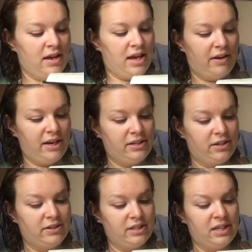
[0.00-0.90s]
Harry
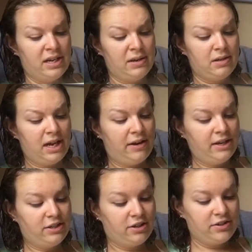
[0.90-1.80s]
turns
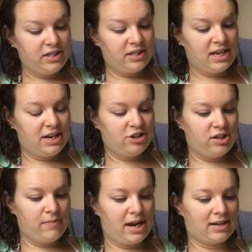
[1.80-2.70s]
his
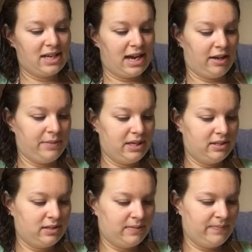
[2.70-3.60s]
attention back to
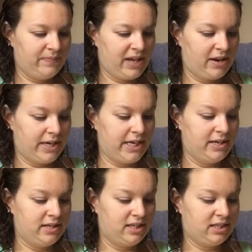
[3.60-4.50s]
Albus. Harry,
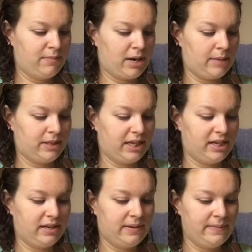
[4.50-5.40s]

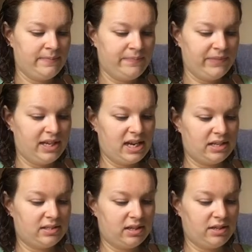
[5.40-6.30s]
discombobulated.
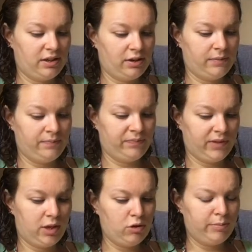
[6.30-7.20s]
Yes, and you
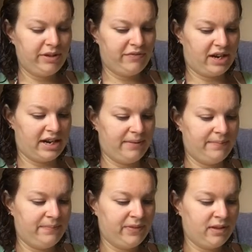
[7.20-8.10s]
will be fine.
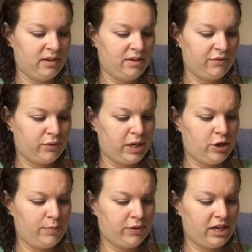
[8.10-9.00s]
For
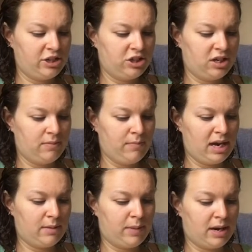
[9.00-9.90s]
recuperation, Madame